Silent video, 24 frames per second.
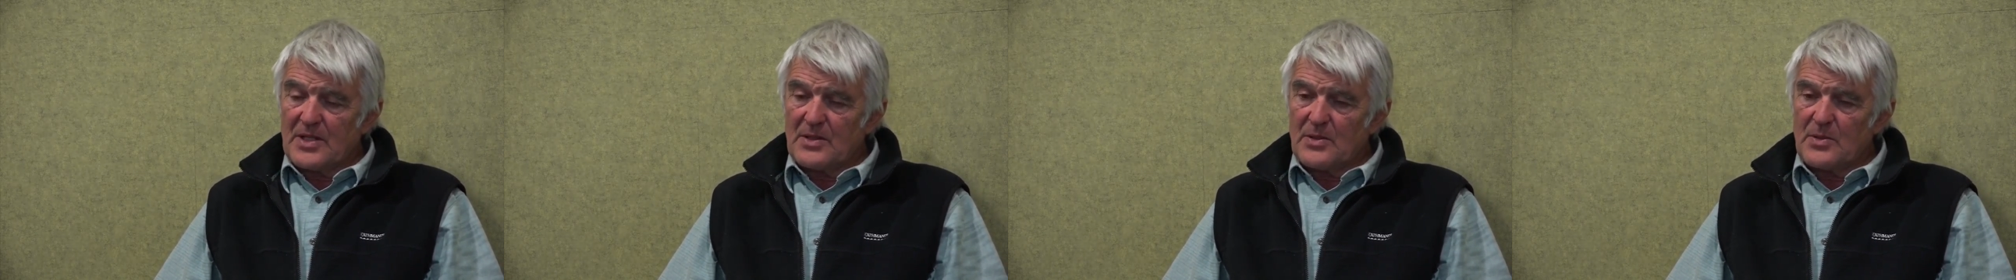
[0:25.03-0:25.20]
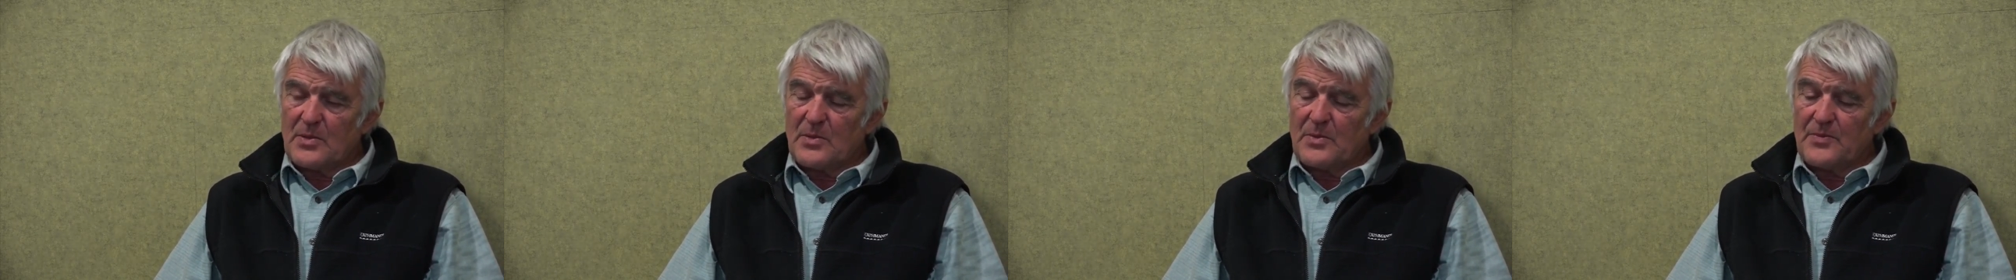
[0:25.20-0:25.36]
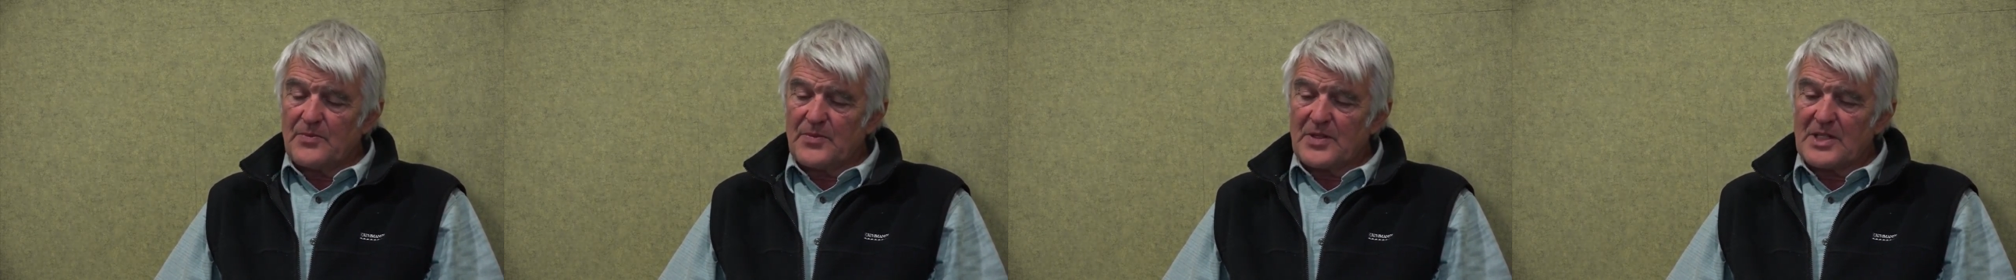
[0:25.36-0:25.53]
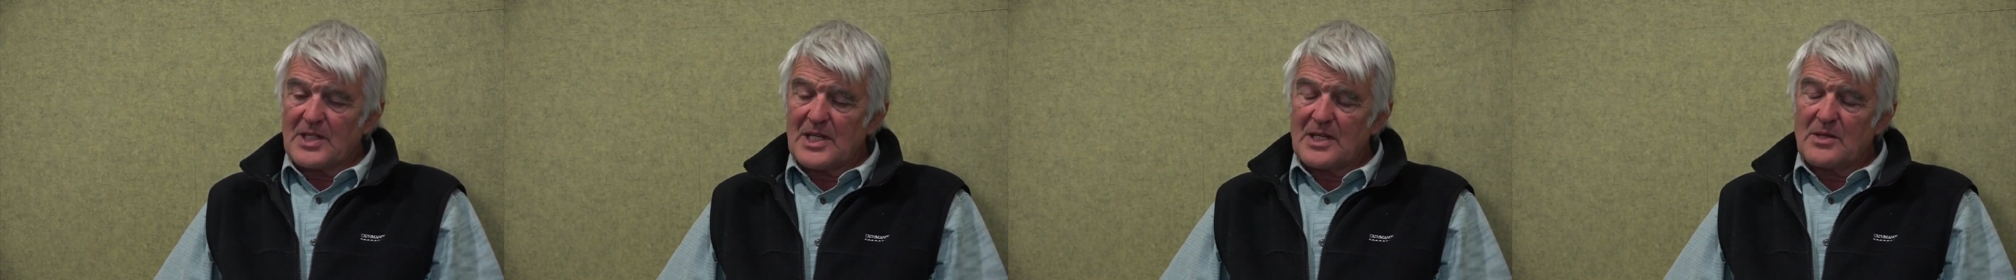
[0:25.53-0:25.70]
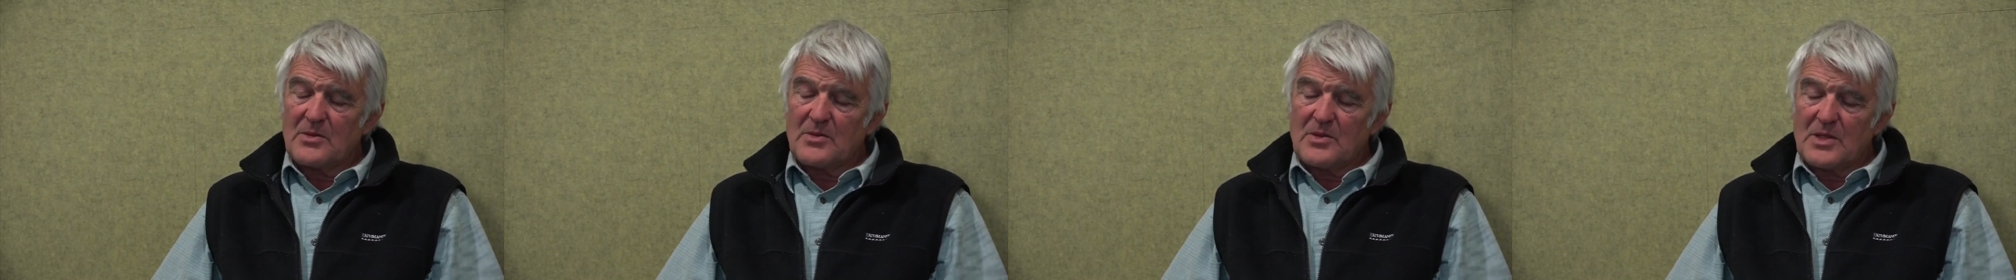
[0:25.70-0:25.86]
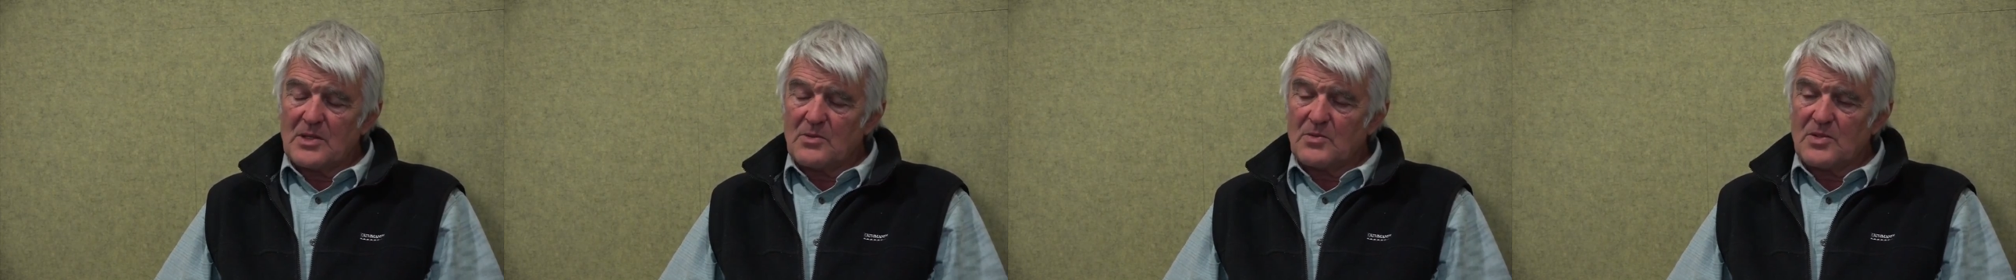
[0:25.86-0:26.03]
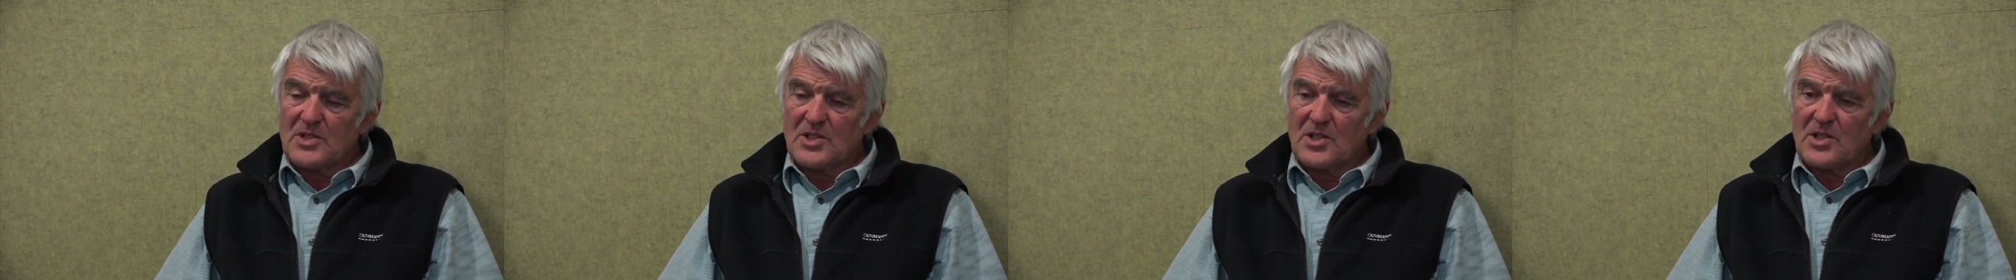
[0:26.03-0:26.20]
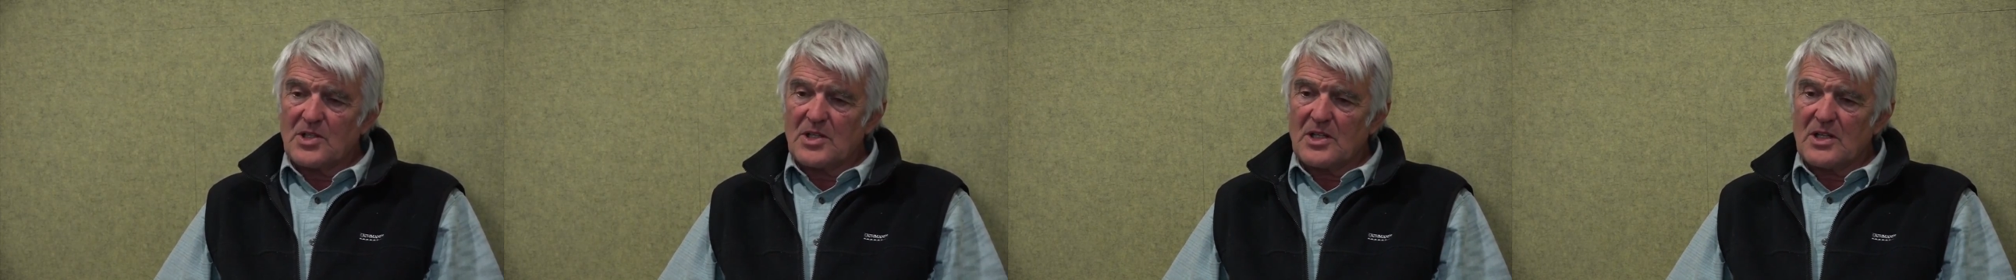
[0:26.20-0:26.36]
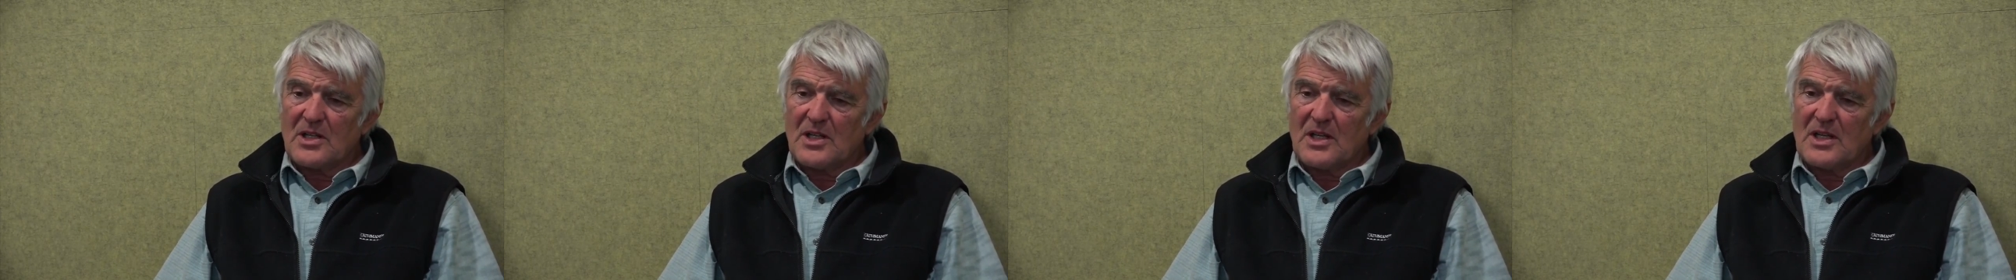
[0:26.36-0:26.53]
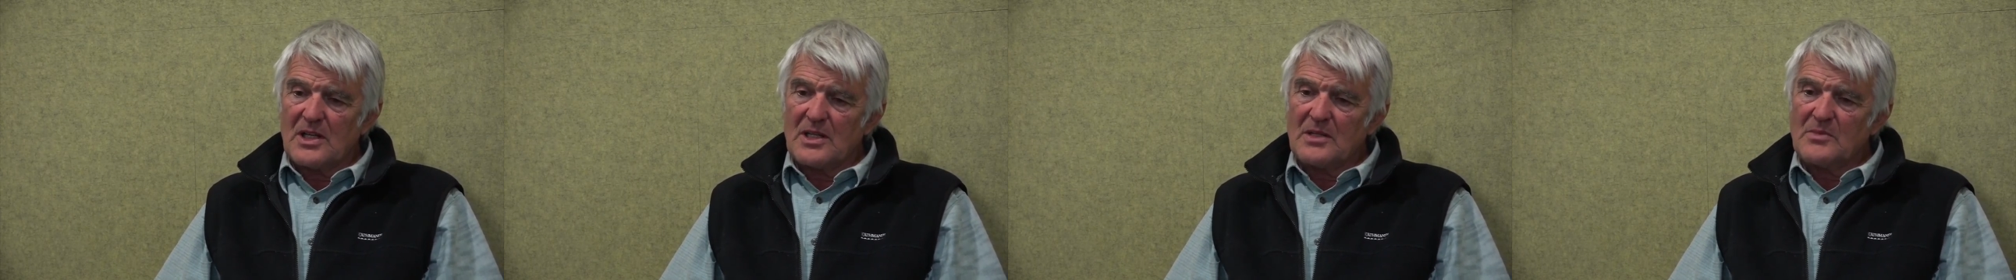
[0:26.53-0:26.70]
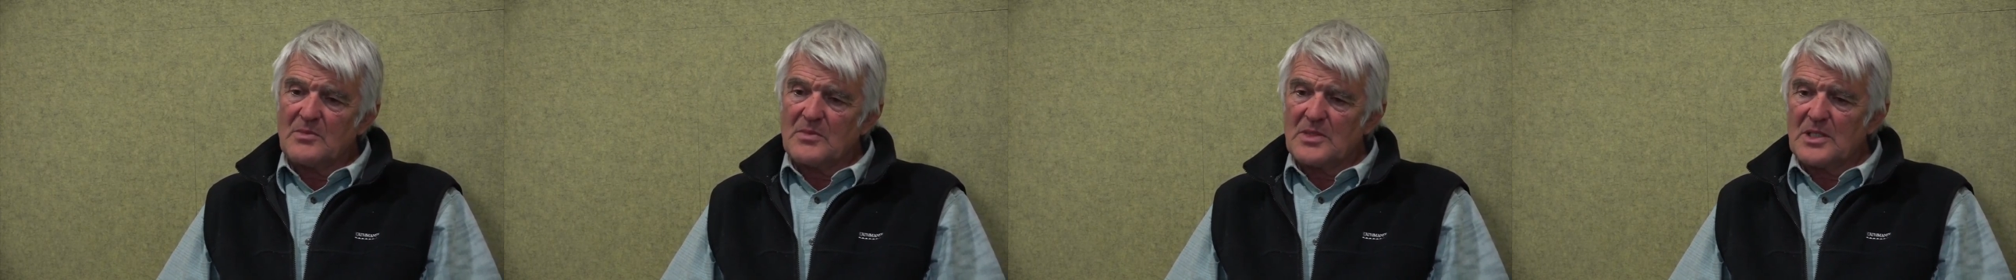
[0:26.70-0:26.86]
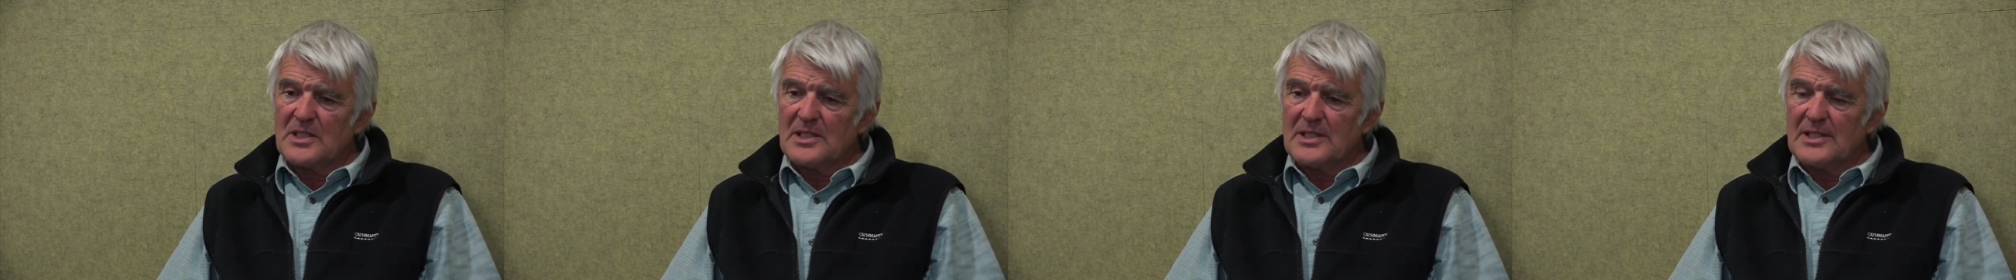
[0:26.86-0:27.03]
you know, it was
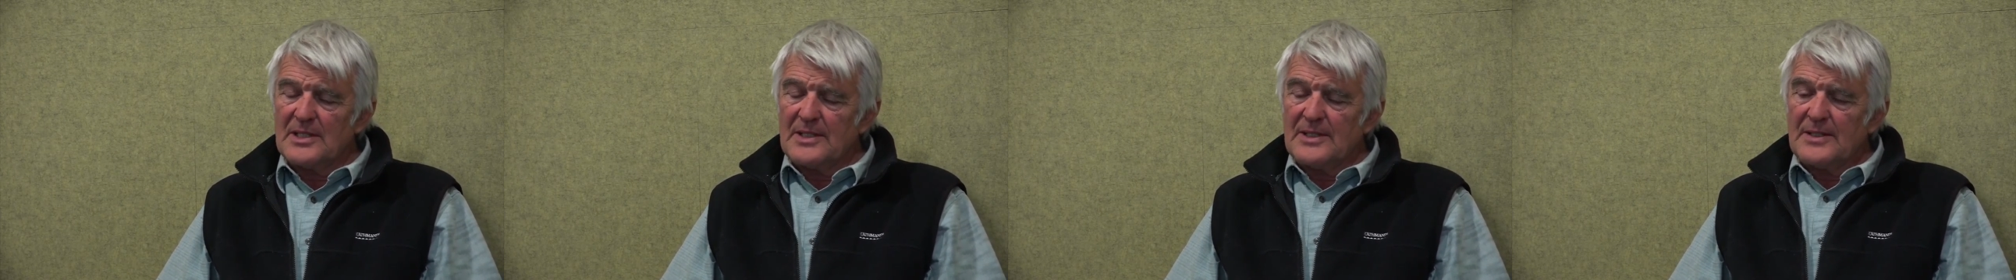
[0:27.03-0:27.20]
unclimbed.